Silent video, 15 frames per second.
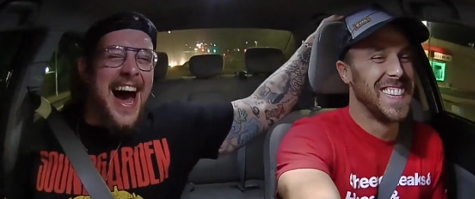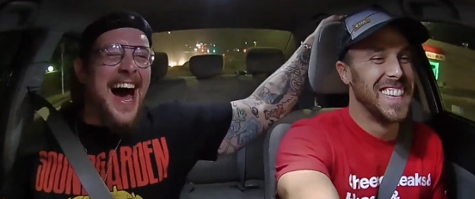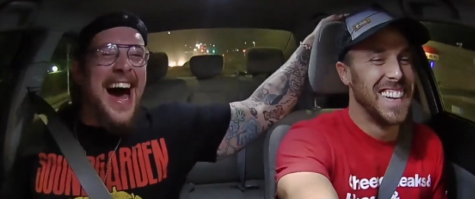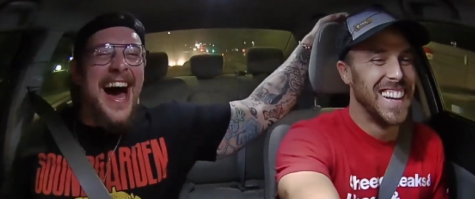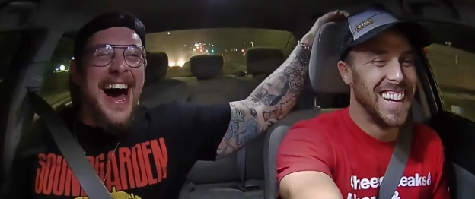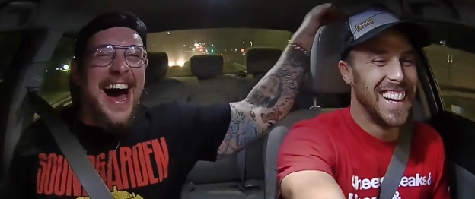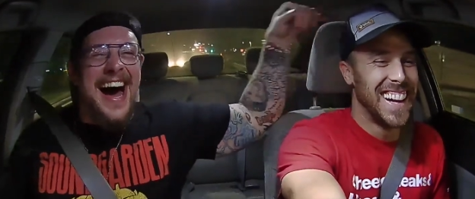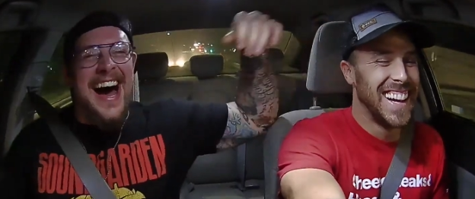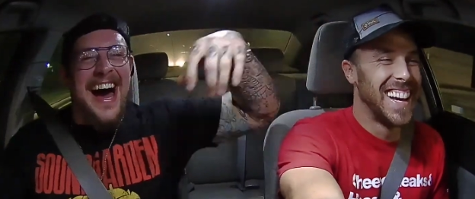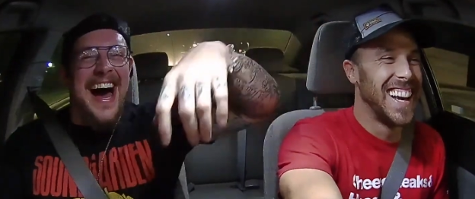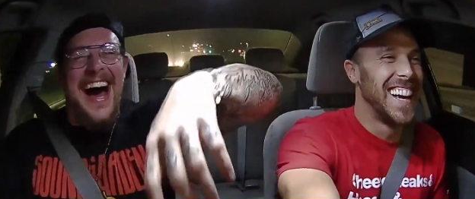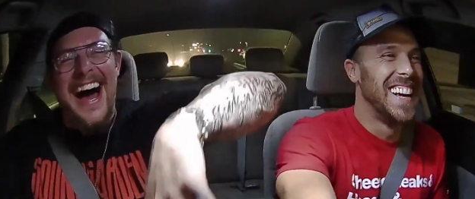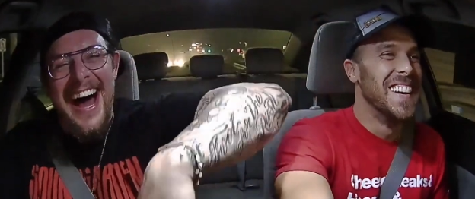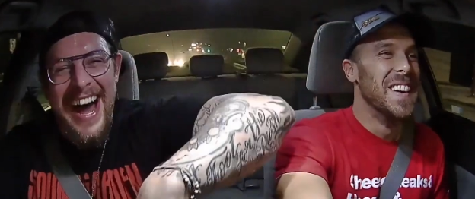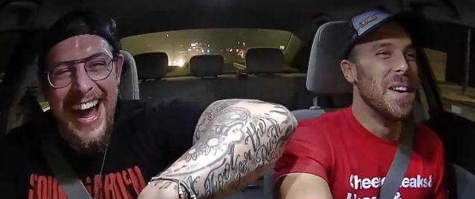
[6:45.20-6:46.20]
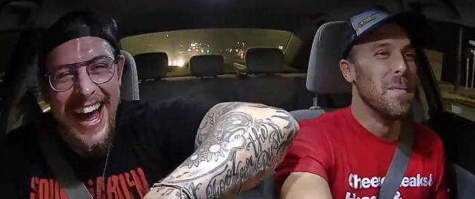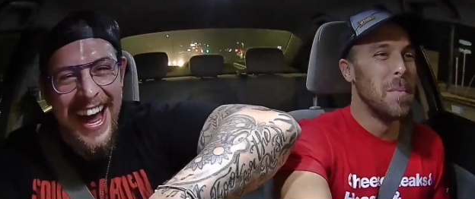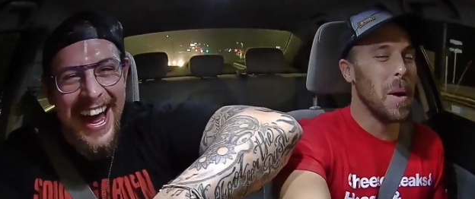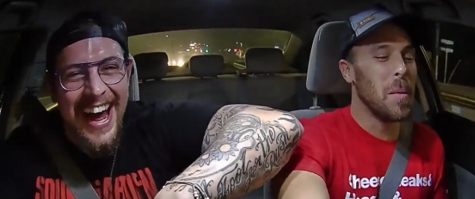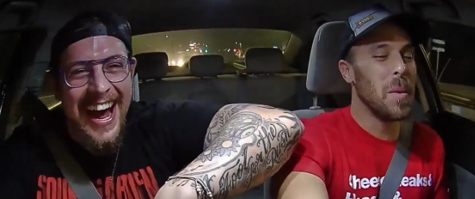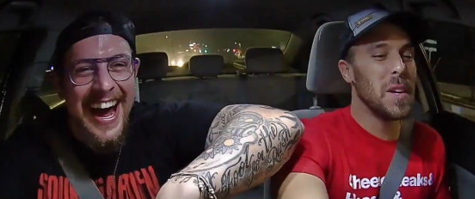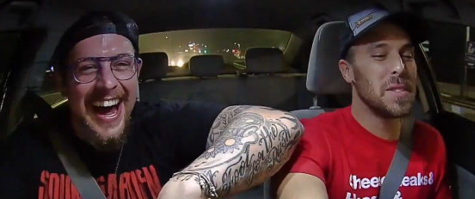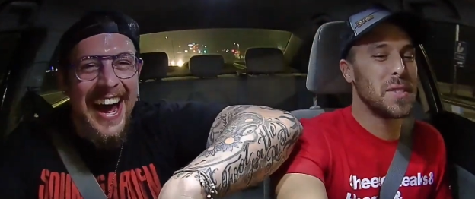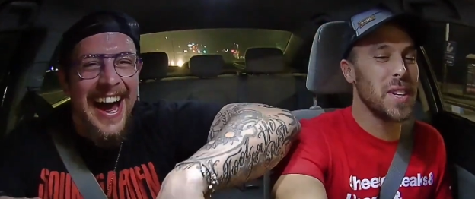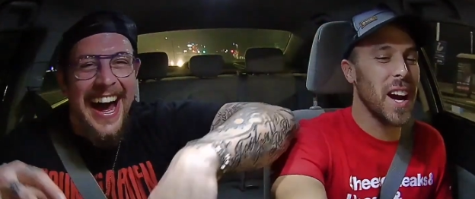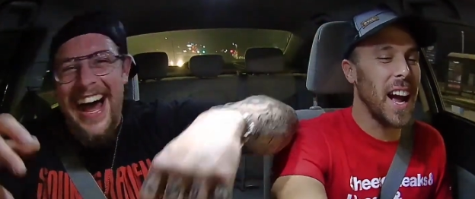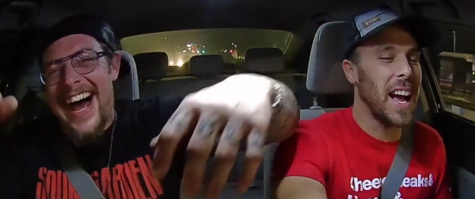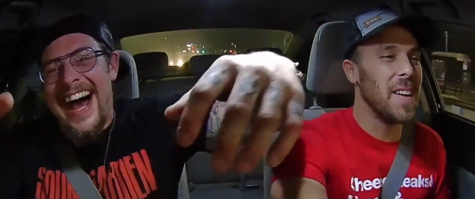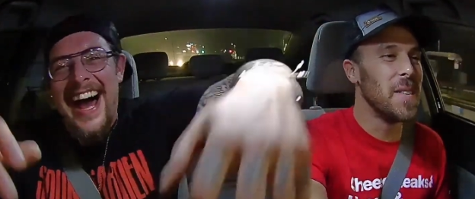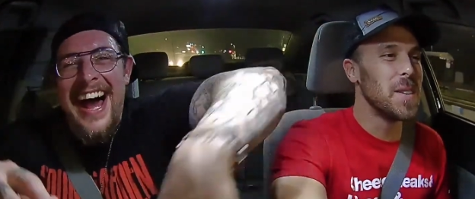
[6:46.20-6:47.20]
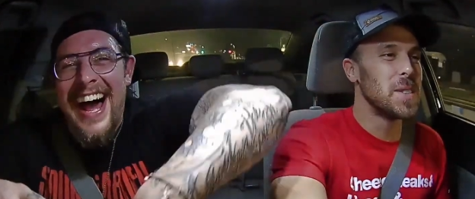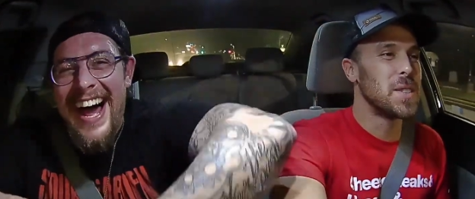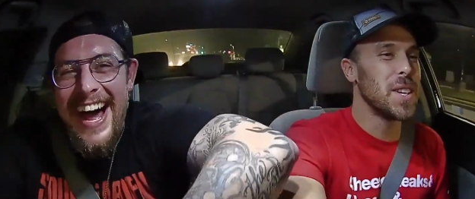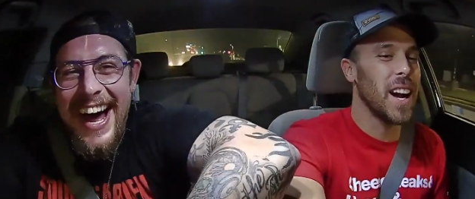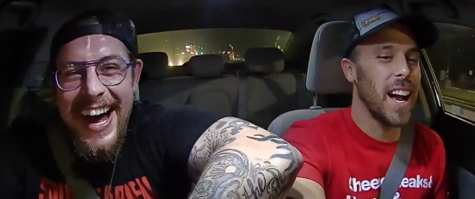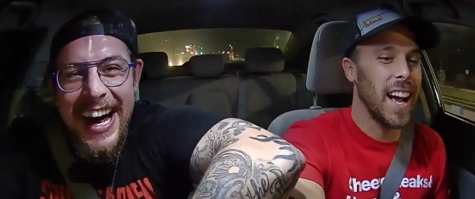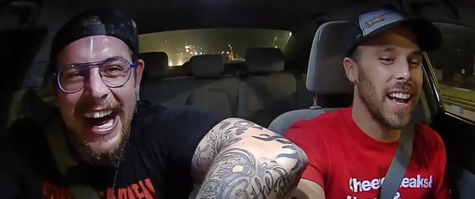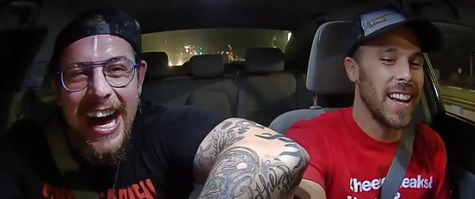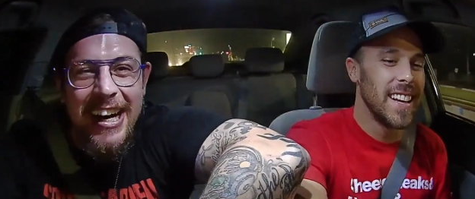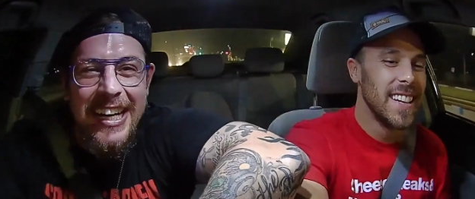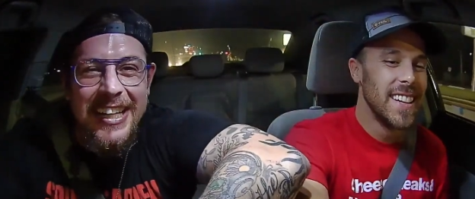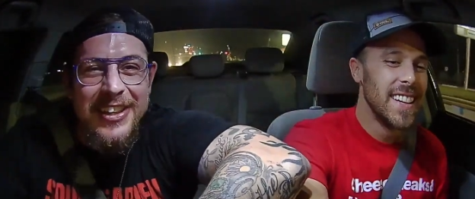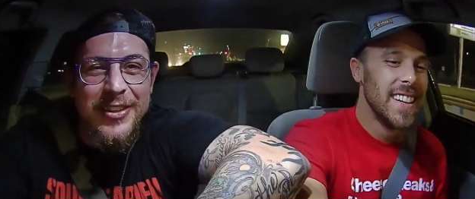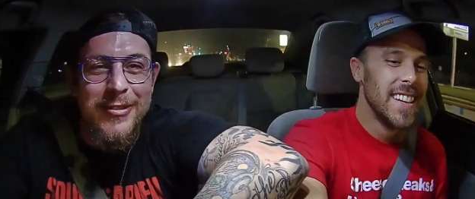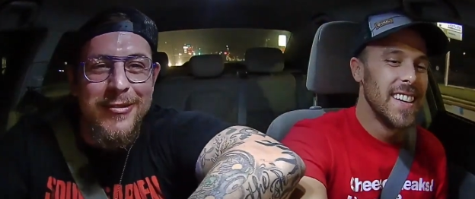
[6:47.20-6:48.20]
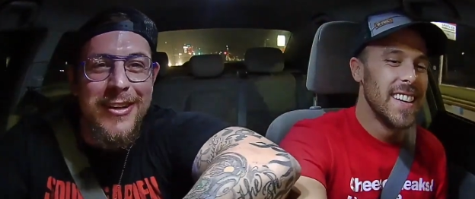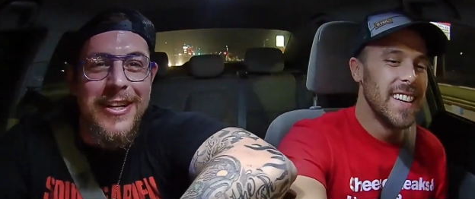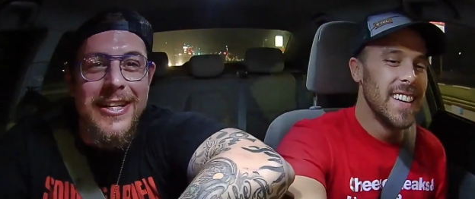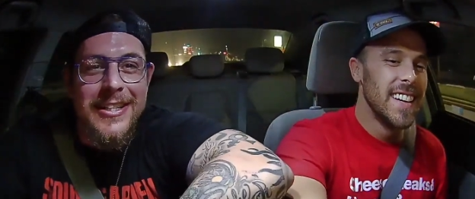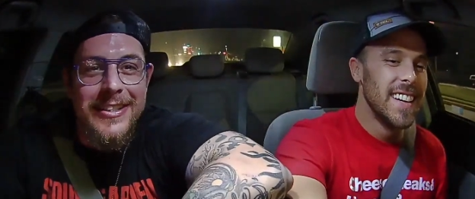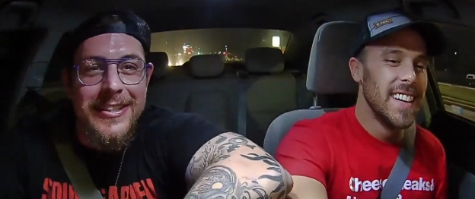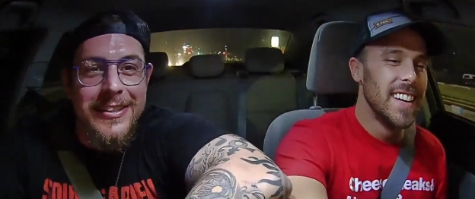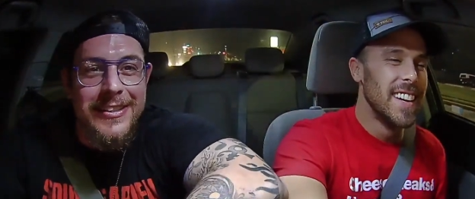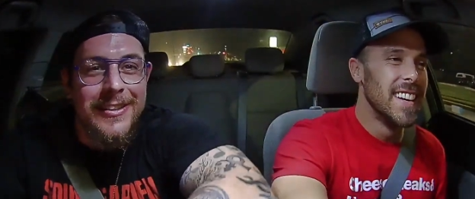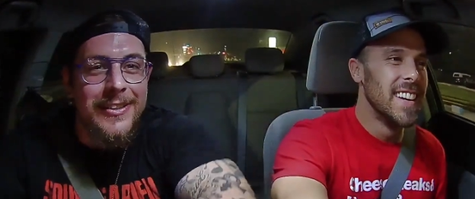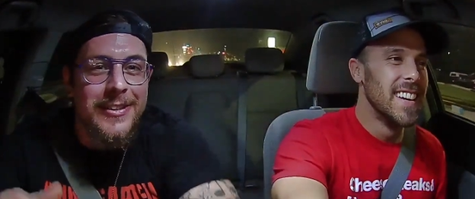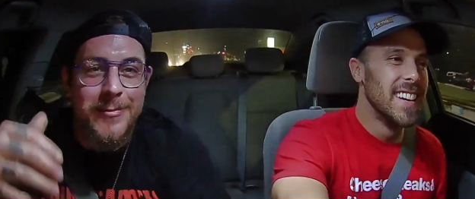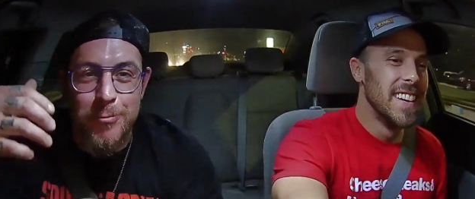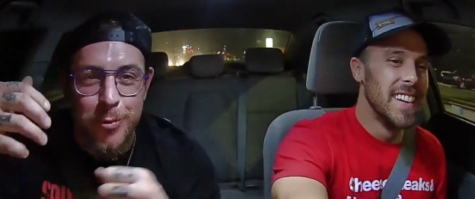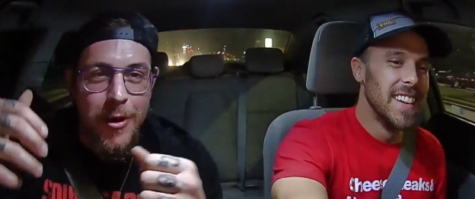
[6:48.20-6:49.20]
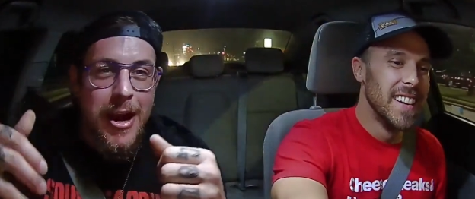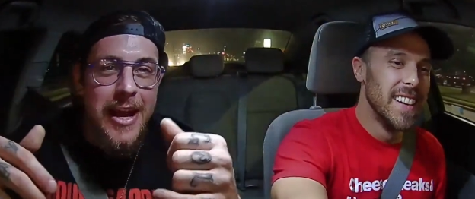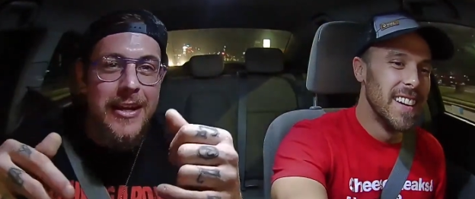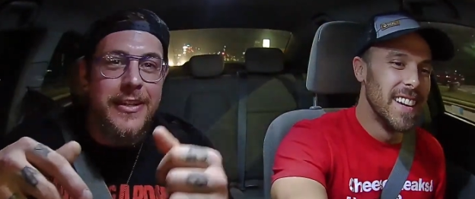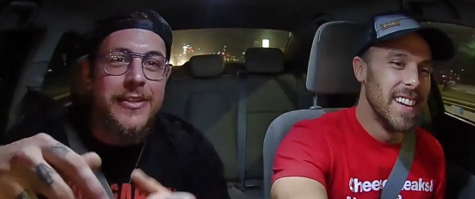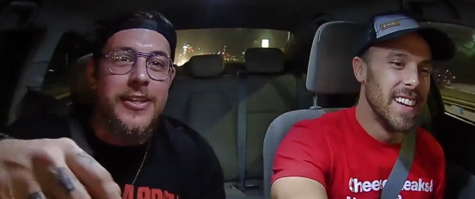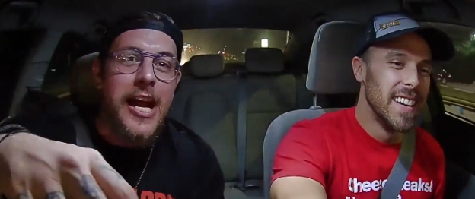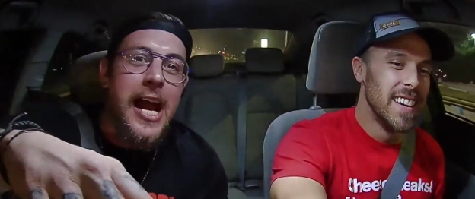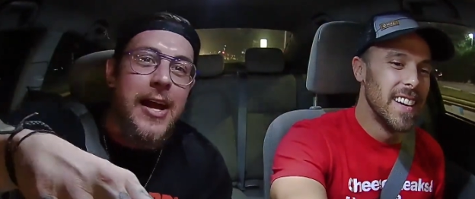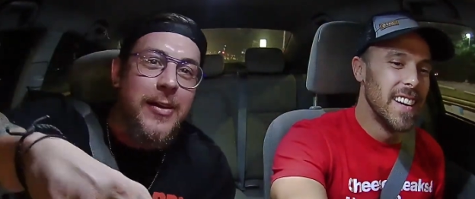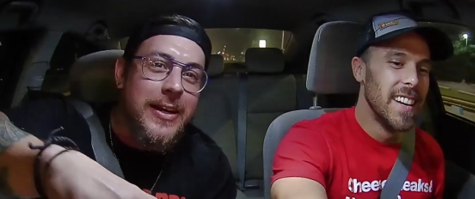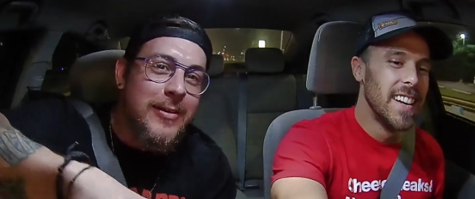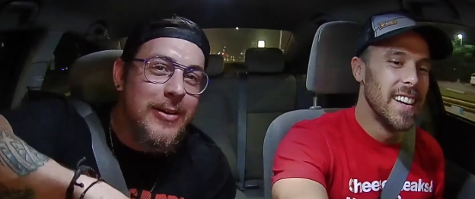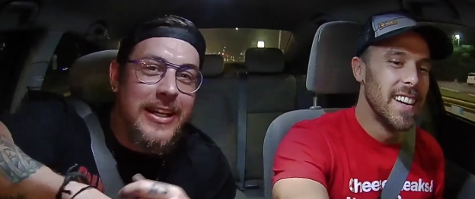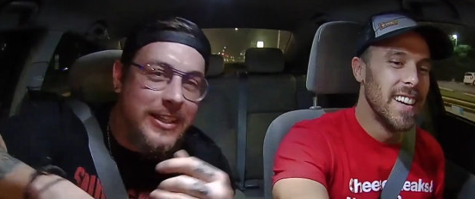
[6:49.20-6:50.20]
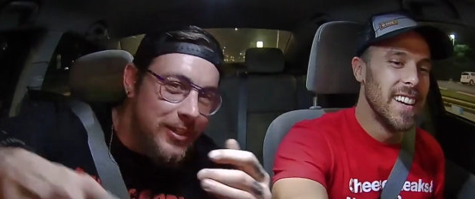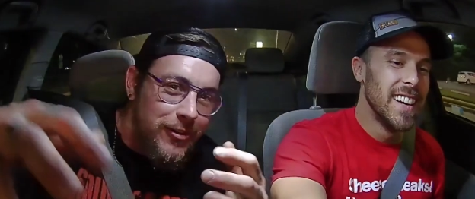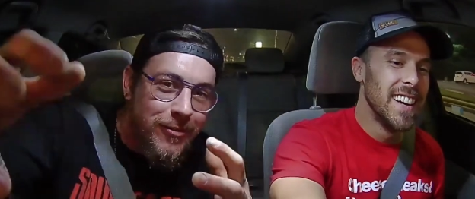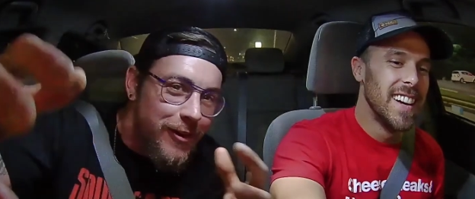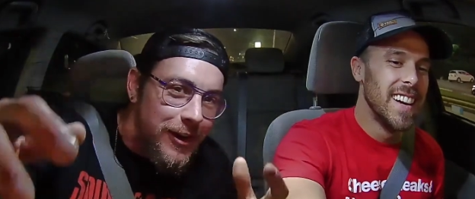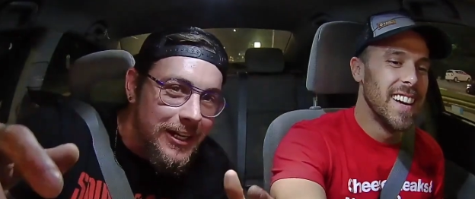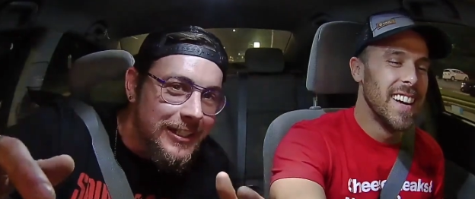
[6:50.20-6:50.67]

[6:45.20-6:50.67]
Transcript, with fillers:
Speaker 1: ah, but we'll try. We'll try. I'll get the rights. Brett, Jay, can we get the